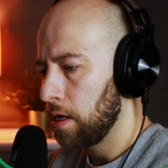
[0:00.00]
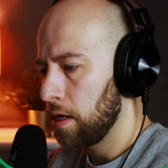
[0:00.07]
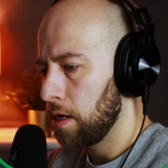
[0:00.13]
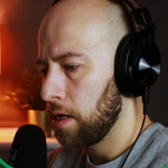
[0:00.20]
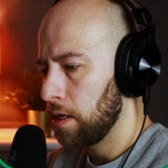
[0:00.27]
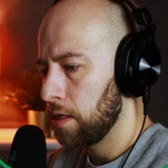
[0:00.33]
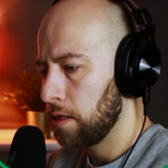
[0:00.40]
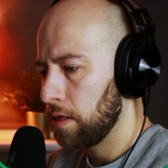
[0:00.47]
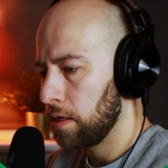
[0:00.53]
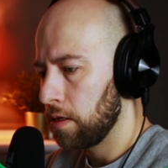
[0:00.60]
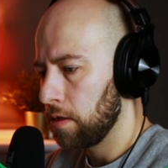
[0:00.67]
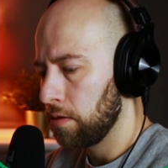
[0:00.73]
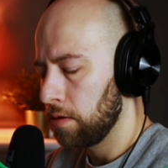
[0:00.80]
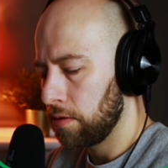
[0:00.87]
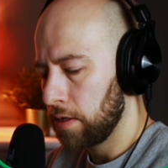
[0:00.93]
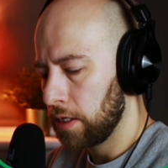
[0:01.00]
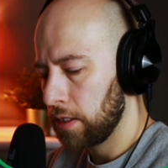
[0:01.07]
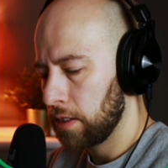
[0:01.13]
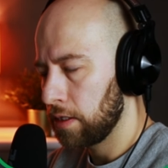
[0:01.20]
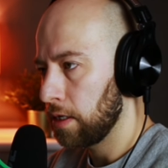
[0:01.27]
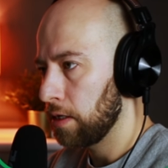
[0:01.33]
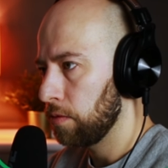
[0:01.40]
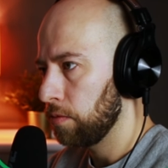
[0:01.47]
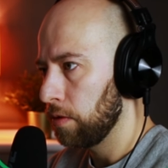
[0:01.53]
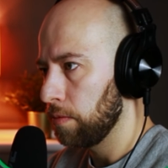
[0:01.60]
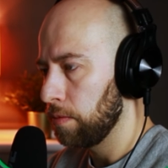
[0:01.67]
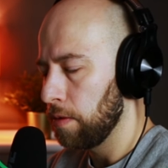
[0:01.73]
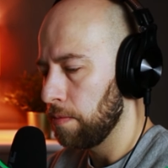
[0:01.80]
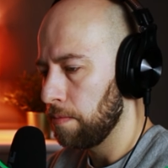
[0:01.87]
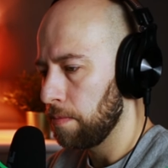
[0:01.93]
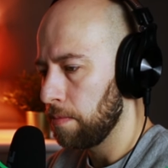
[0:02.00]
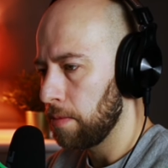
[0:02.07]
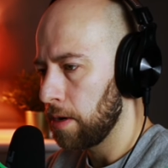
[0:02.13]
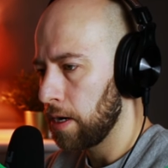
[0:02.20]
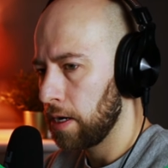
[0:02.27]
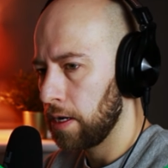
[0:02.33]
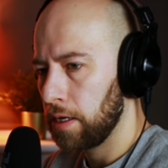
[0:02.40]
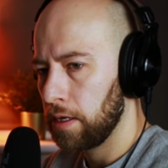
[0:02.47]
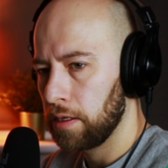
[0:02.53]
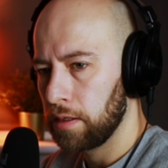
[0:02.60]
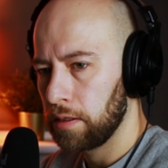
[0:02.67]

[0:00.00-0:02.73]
and on the right side will be my